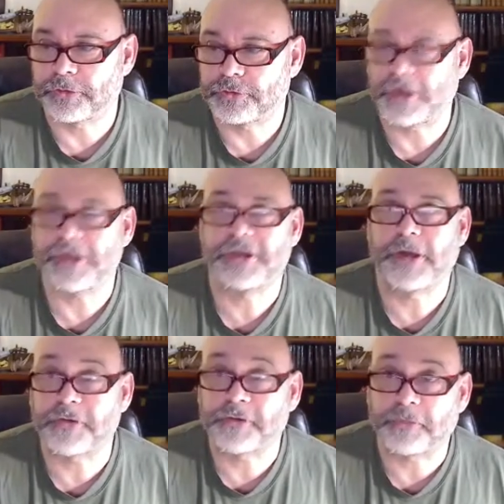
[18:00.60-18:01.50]
treat the
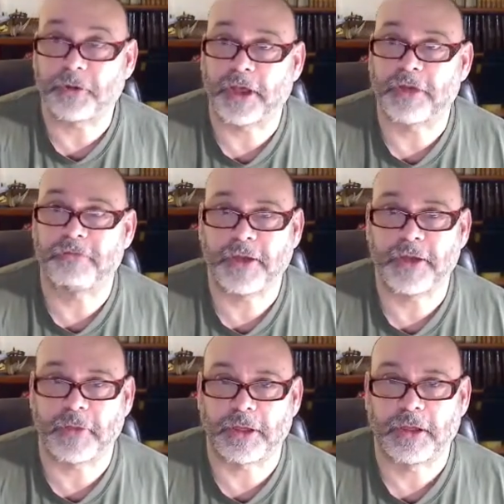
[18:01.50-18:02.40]
customer like
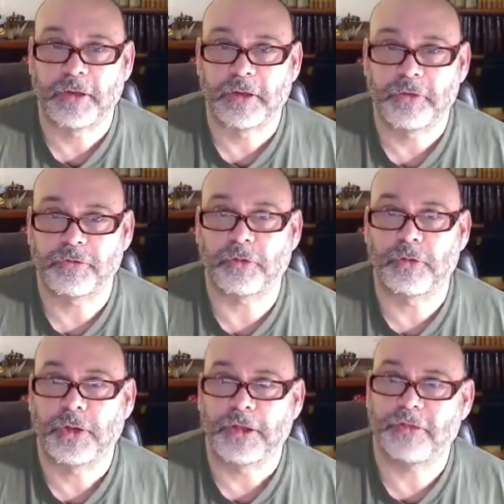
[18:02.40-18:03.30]
family.
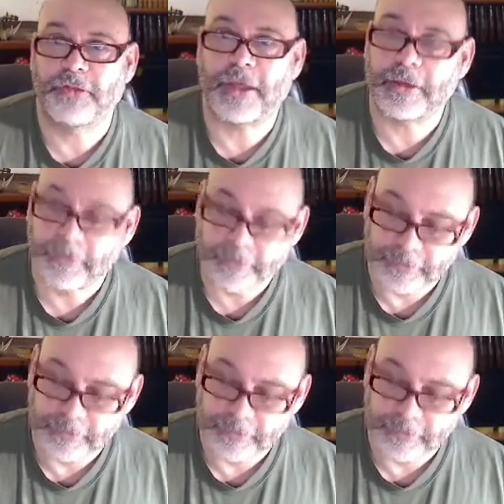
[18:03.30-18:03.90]
So that